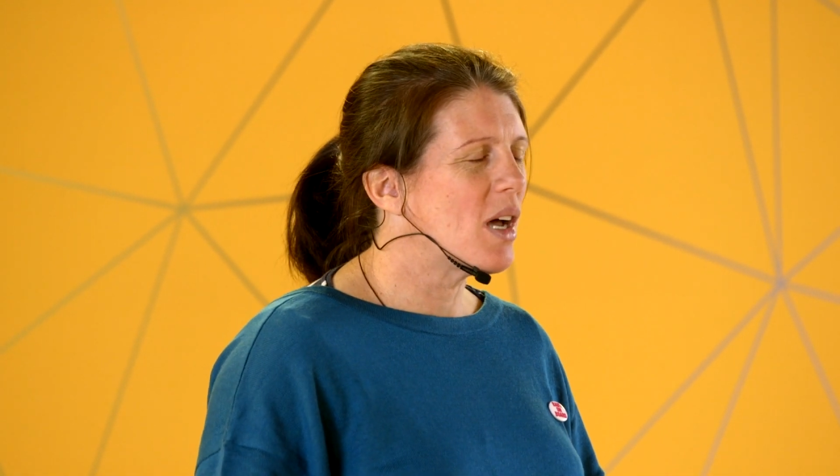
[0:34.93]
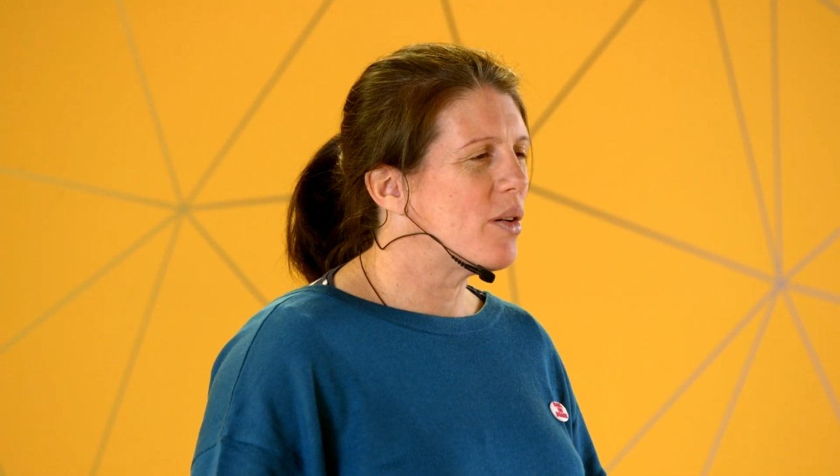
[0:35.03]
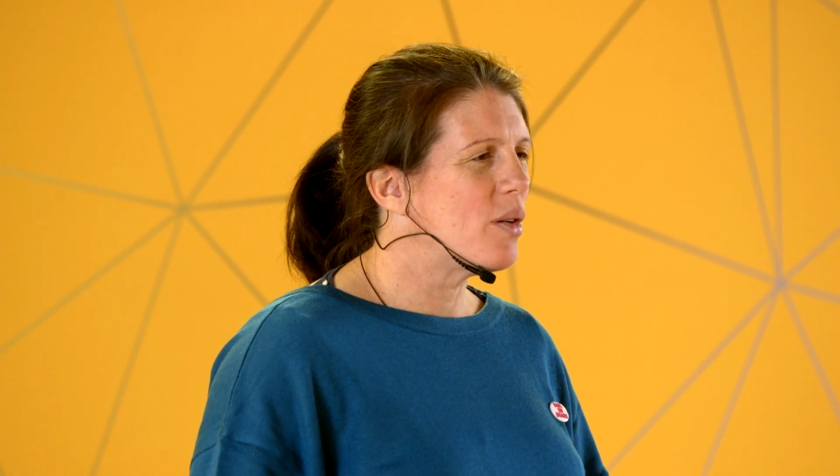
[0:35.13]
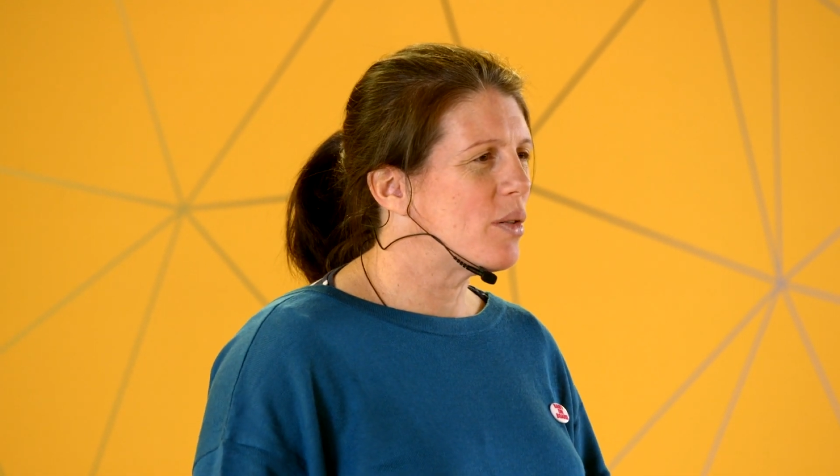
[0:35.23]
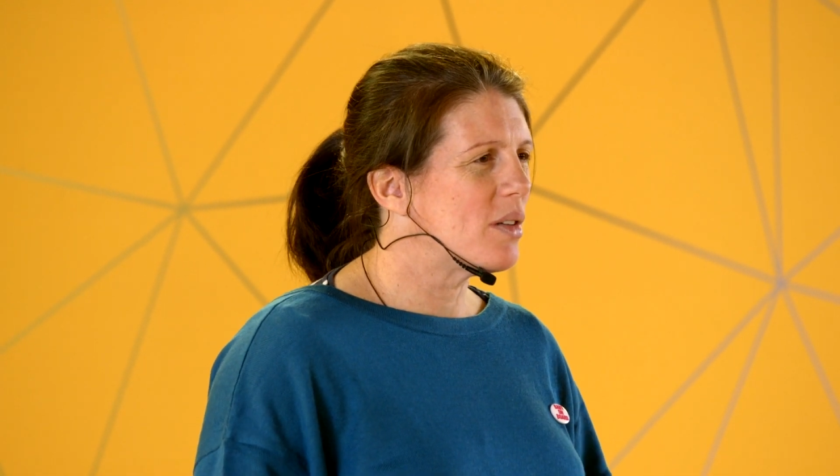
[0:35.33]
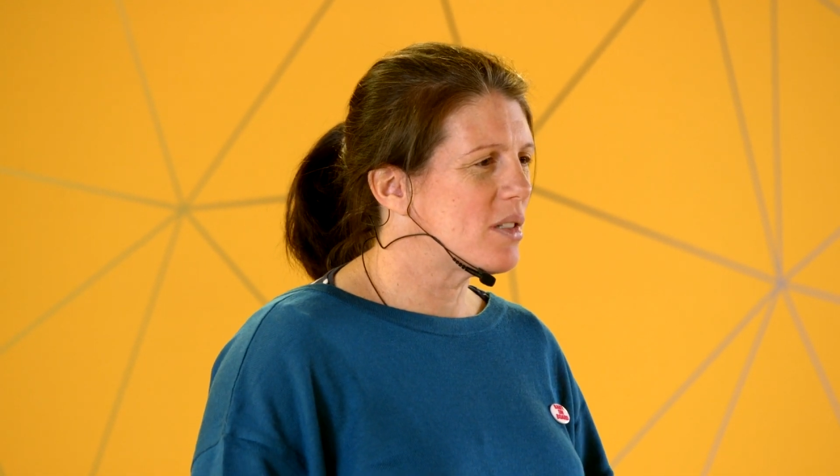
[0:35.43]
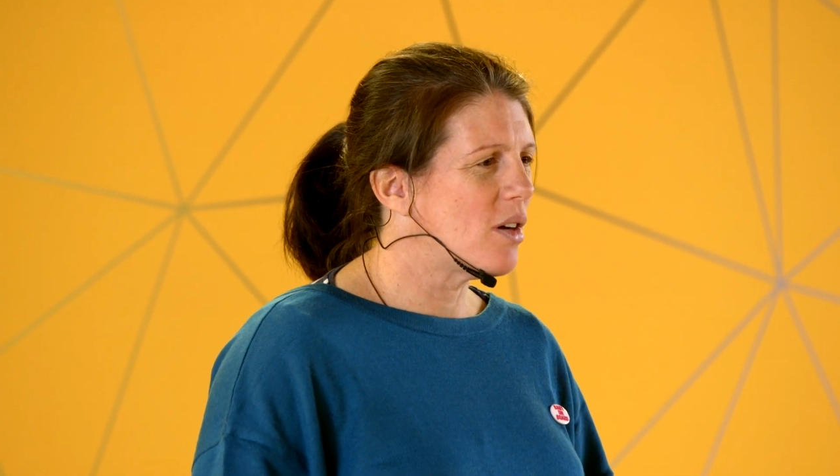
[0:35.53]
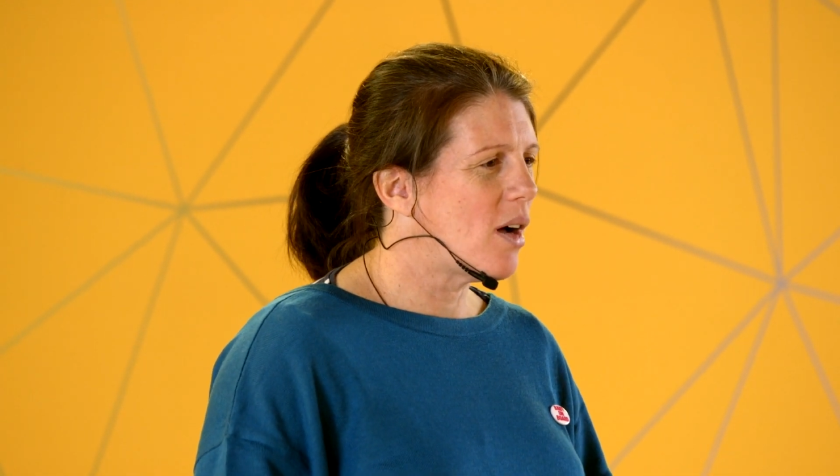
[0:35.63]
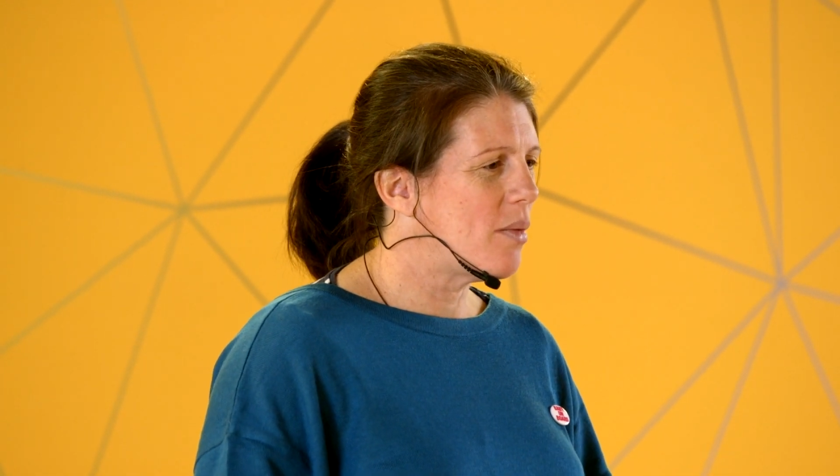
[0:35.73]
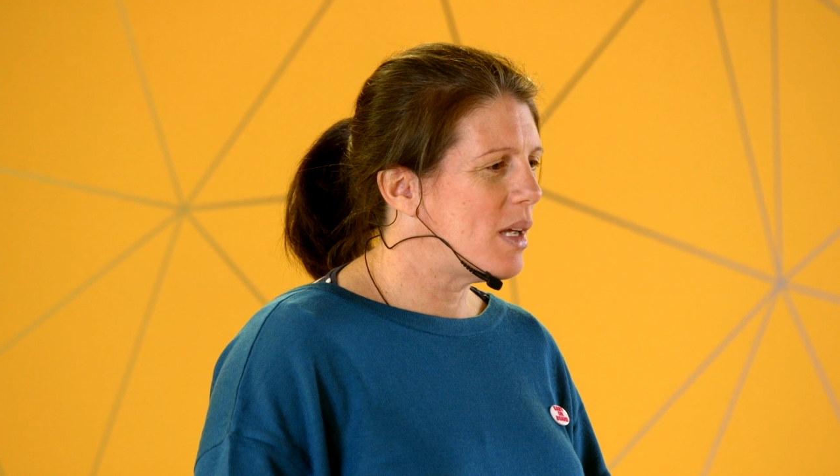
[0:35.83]
going on at the
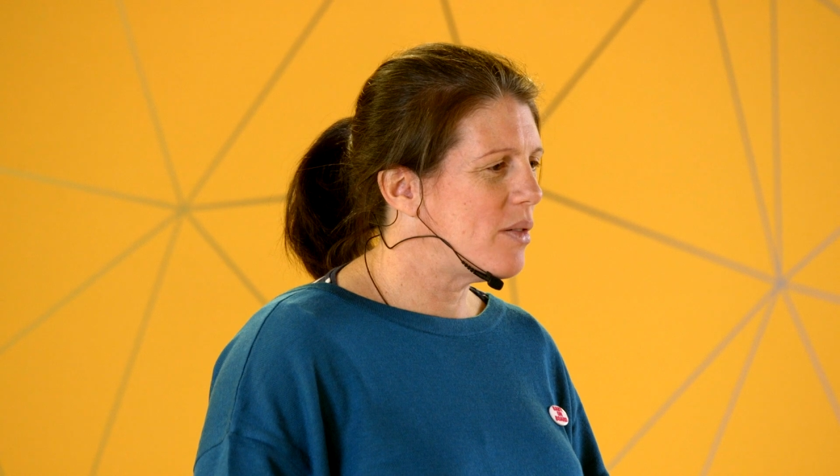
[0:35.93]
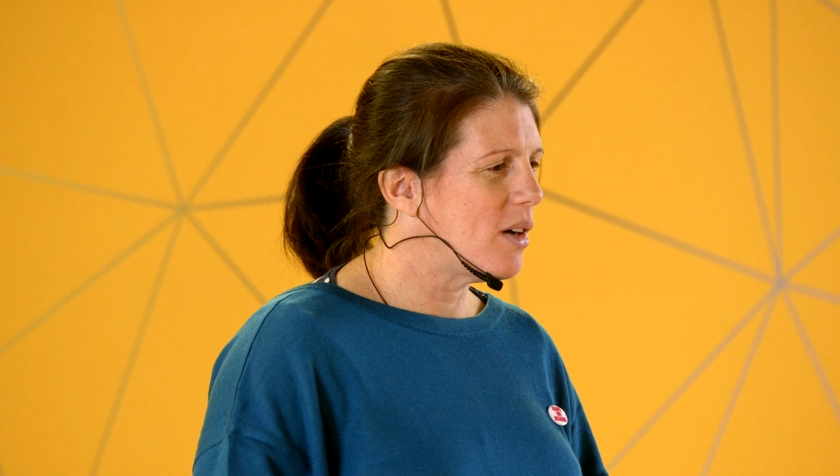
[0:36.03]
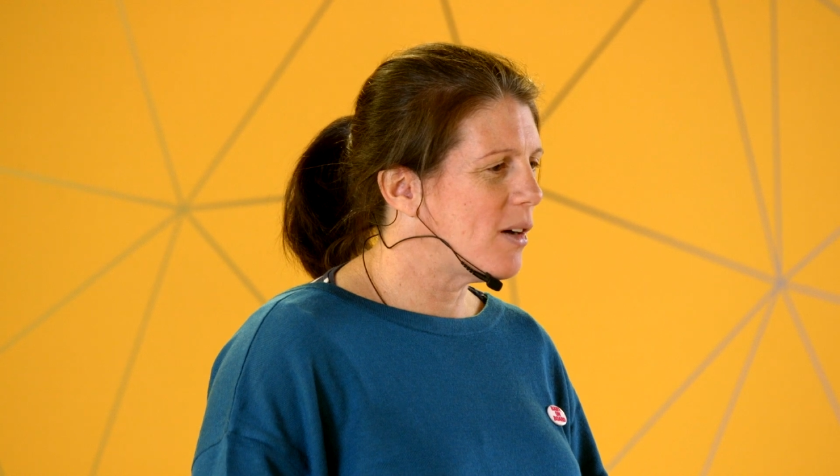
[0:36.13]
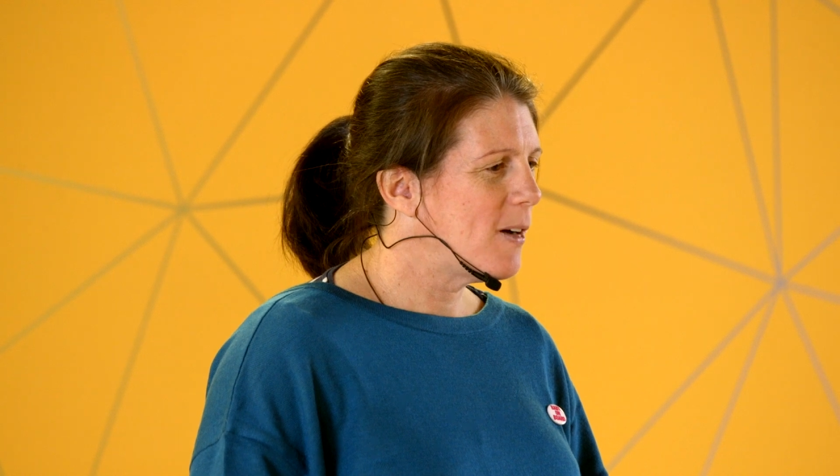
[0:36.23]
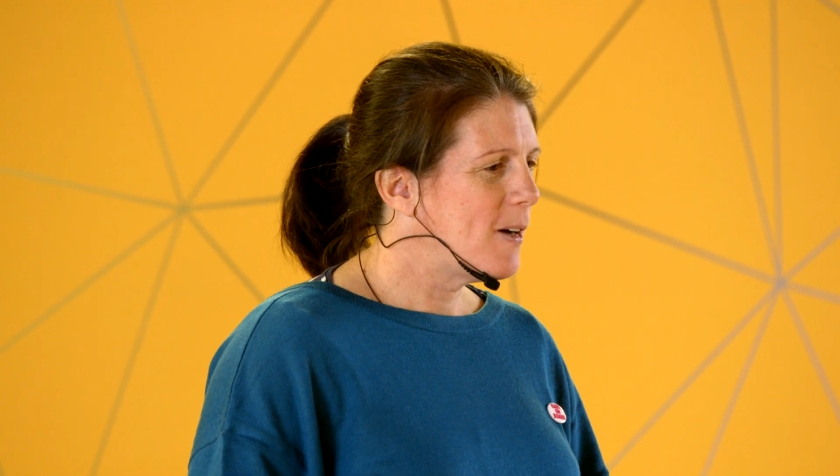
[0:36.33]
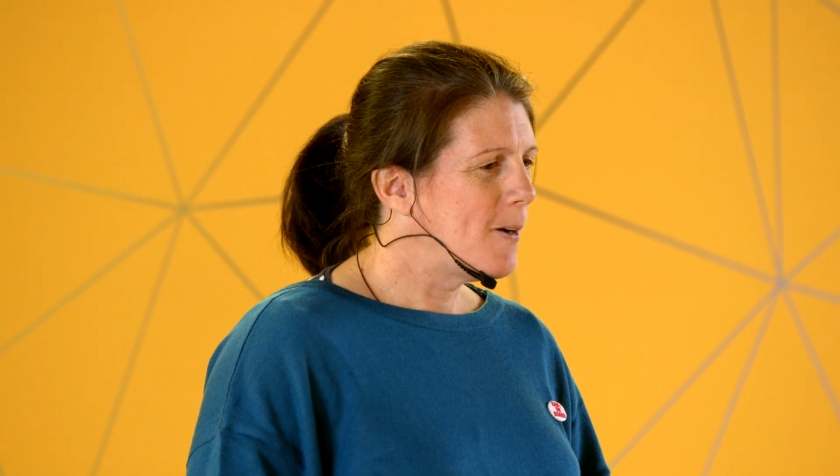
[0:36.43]
time either.